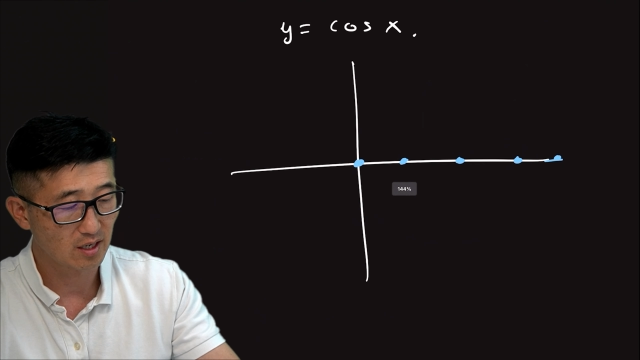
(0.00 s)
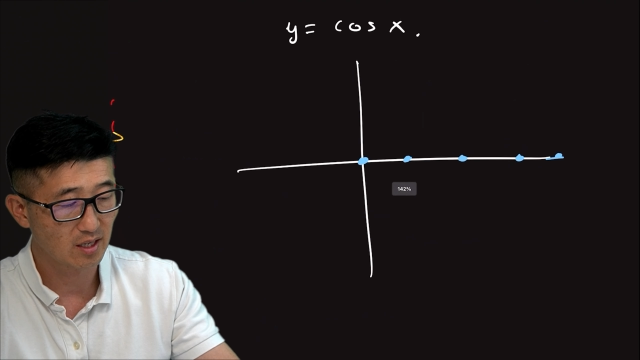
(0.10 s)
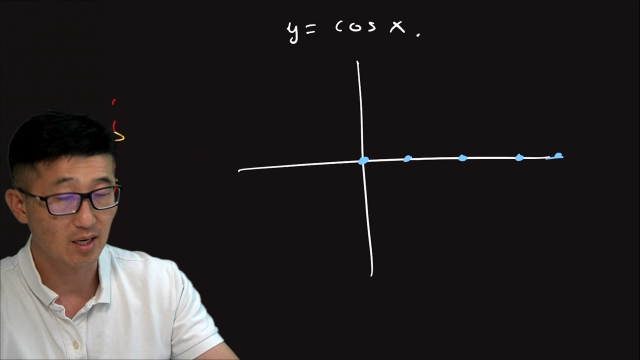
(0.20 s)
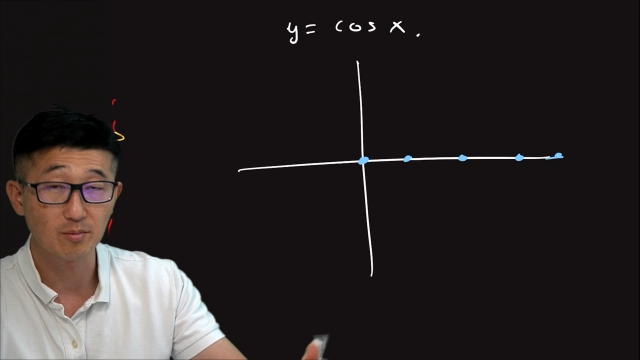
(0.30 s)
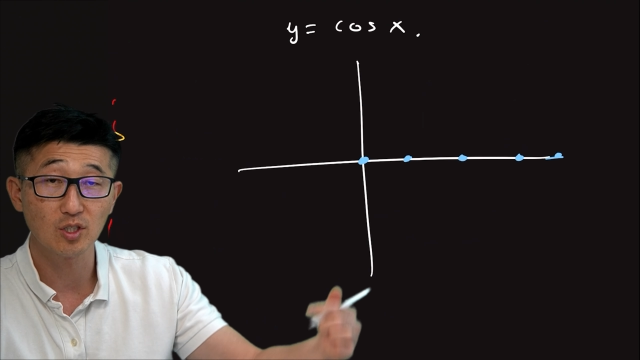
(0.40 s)
And
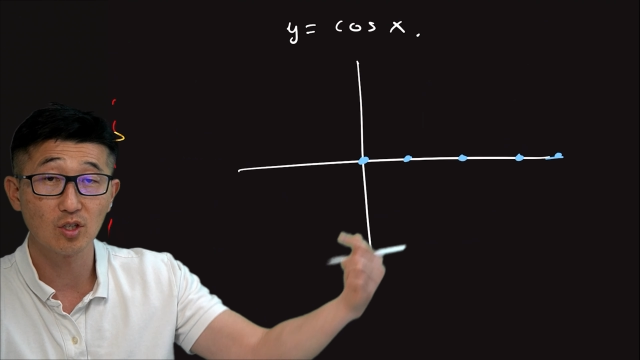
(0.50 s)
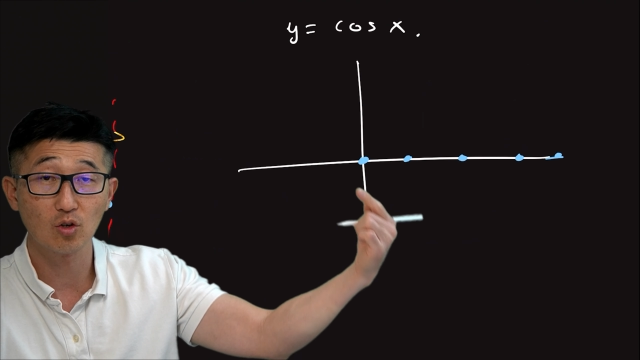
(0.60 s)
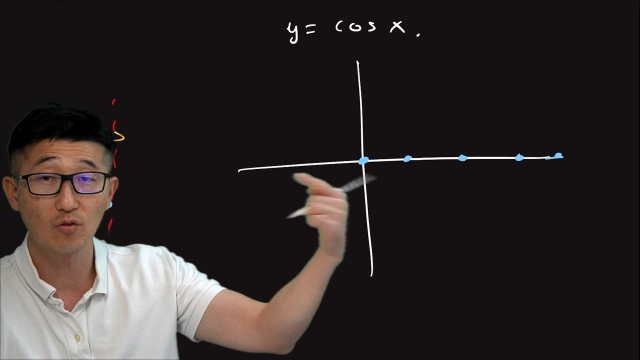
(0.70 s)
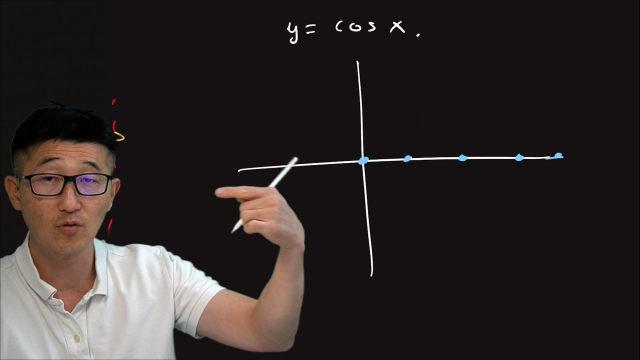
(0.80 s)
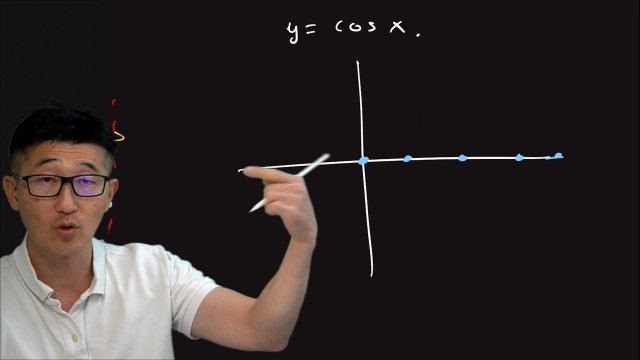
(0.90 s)
then I'm just going to
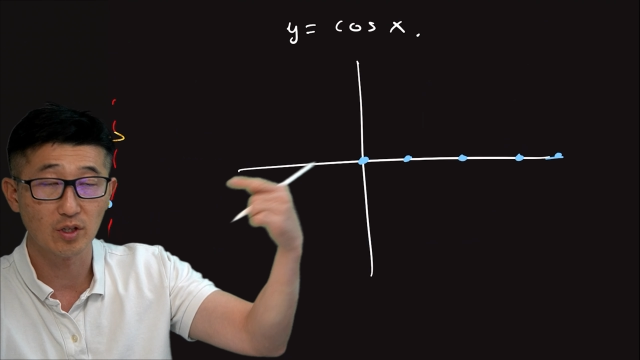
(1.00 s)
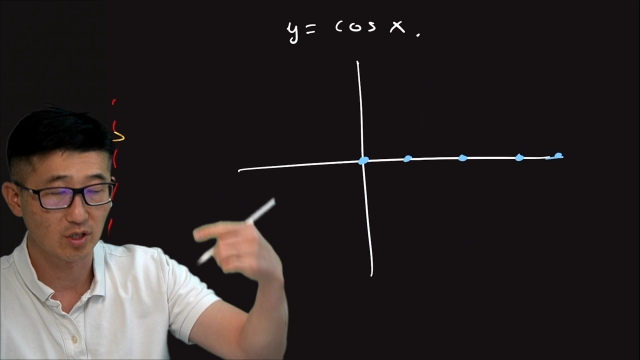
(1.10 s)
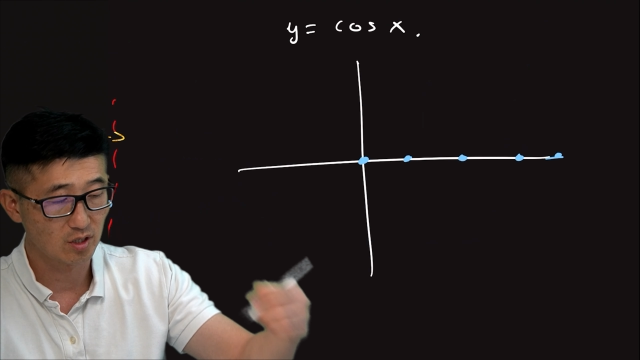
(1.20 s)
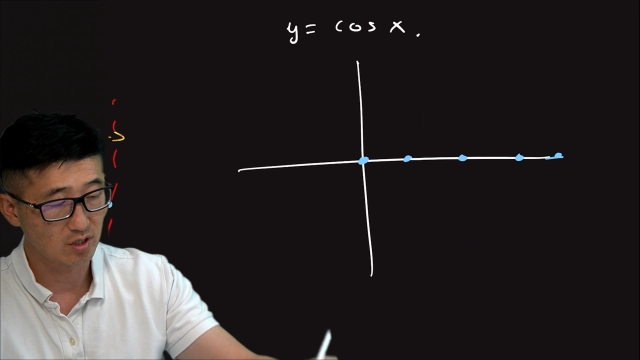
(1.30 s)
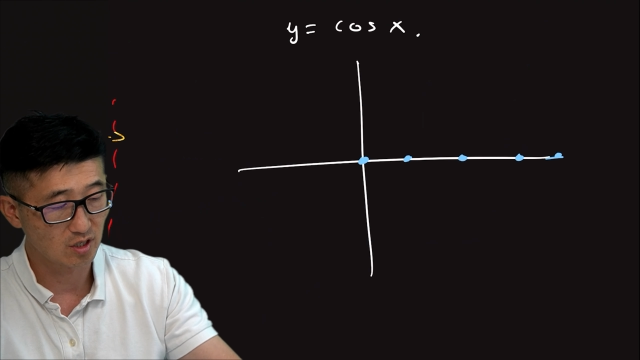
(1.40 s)
go 4 on
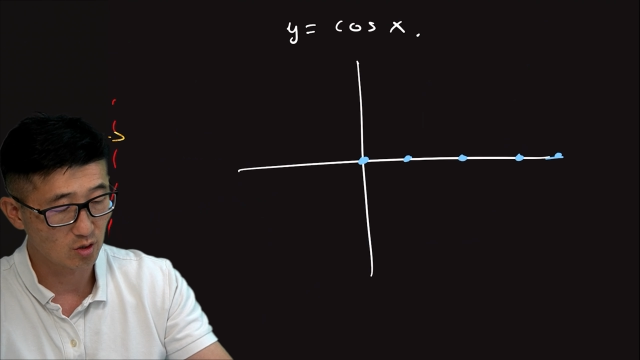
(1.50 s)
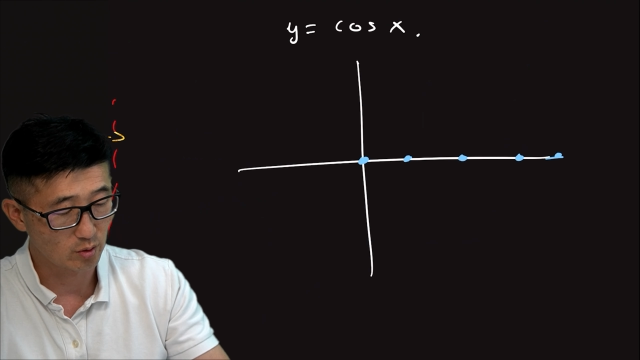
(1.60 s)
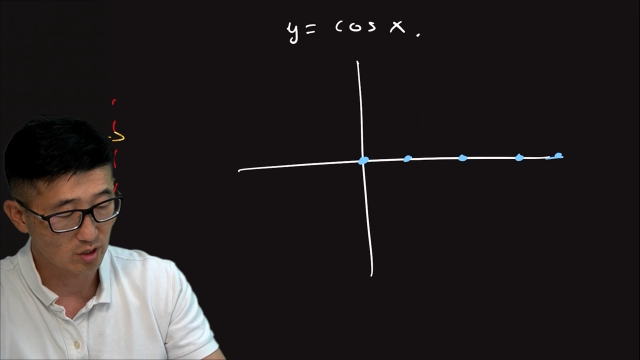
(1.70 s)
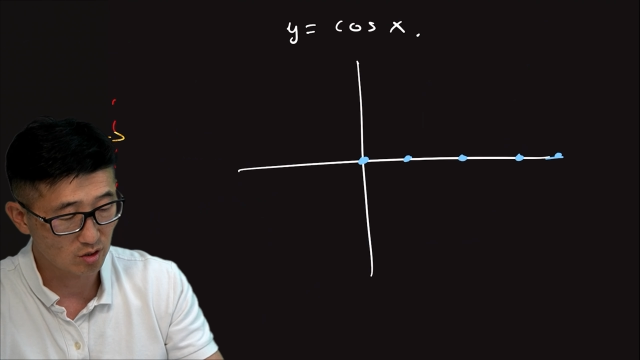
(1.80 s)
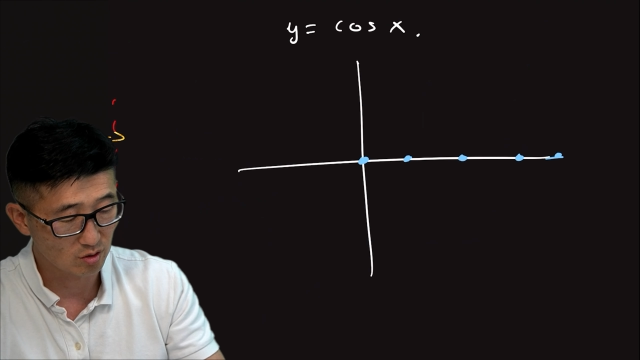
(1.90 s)
the other
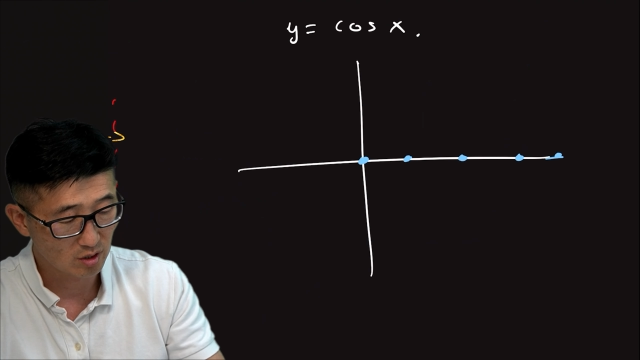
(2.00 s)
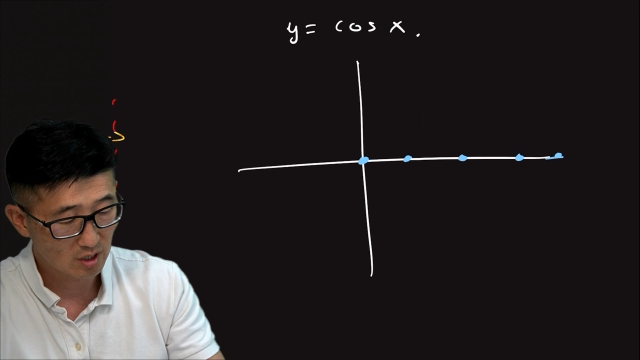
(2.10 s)
way too.